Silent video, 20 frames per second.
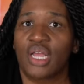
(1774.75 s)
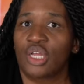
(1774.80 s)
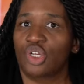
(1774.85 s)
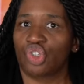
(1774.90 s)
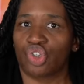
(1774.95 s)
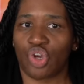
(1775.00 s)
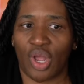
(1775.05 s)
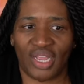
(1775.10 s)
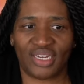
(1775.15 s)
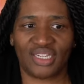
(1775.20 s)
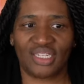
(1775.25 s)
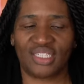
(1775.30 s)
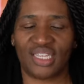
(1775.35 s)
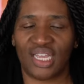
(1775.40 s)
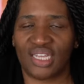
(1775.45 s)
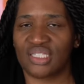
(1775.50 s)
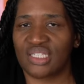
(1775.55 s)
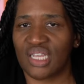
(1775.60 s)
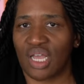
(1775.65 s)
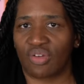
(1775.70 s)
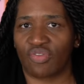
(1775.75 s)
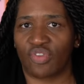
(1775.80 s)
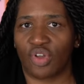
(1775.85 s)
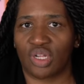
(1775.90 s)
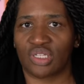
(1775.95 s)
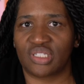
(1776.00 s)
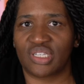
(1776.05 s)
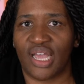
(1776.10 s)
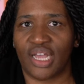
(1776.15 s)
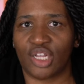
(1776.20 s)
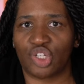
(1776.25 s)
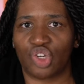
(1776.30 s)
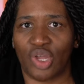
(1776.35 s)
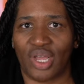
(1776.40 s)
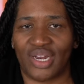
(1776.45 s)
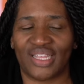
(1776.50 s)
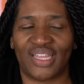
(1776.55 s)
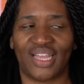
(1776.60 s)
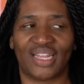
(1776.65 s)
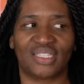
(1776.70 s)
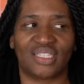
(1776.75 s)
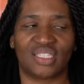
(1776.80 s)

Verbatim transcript: trying to take down Vault-Tec, trying to get